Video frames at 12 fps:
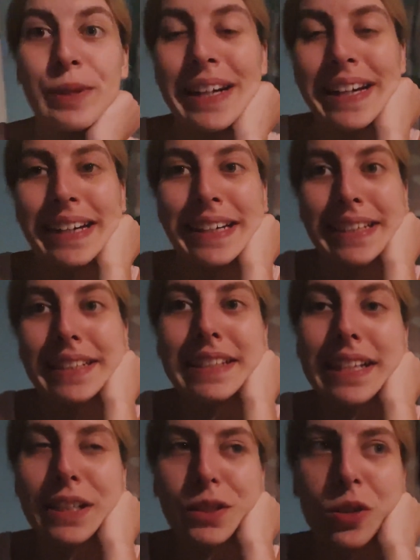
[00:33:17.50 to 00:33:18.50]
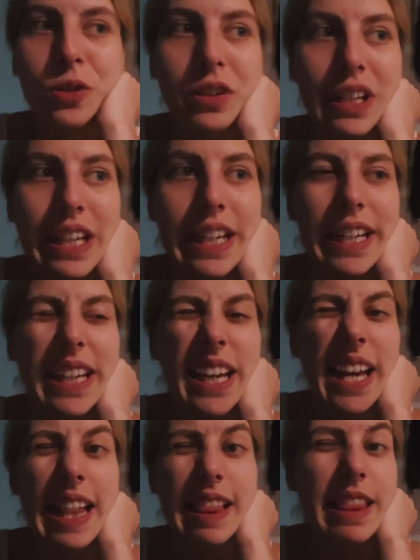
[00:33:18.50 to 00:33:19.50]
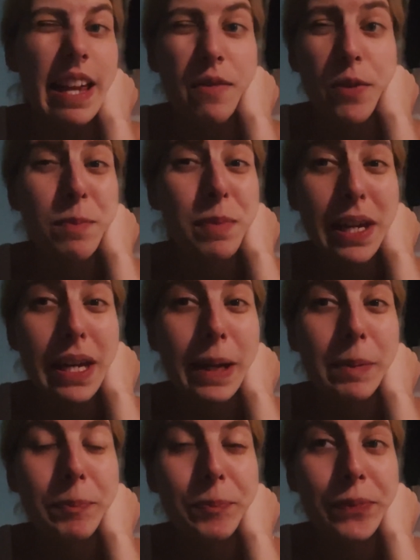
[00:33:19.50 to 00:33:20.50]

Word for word: Right guys, it's currently 11pm